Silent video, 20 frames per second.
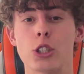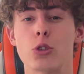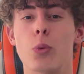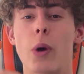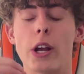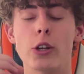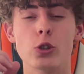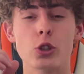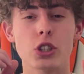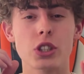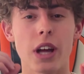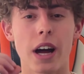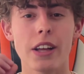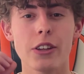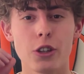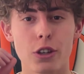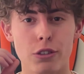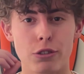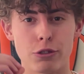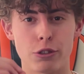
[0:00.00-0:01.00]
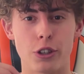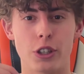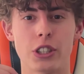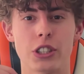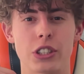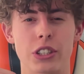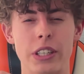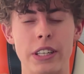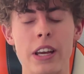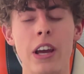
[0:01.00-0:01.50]
where you start your
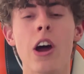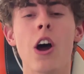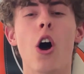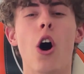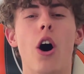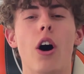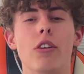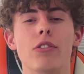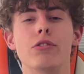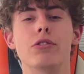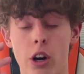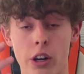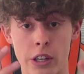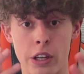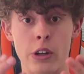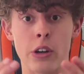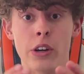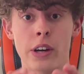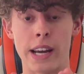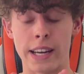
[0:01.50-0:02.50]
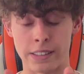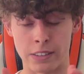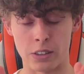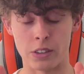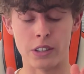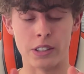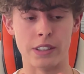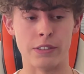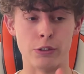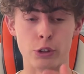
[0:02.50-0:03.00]
first set of,
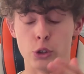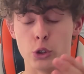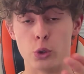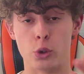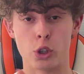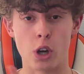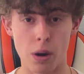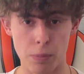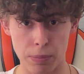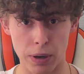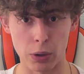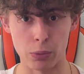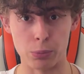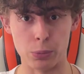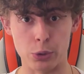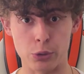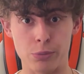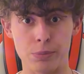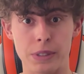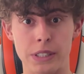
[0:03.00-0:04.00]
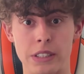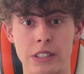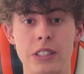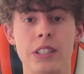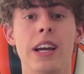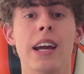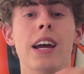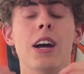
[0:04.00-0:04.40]
if you do compound movements,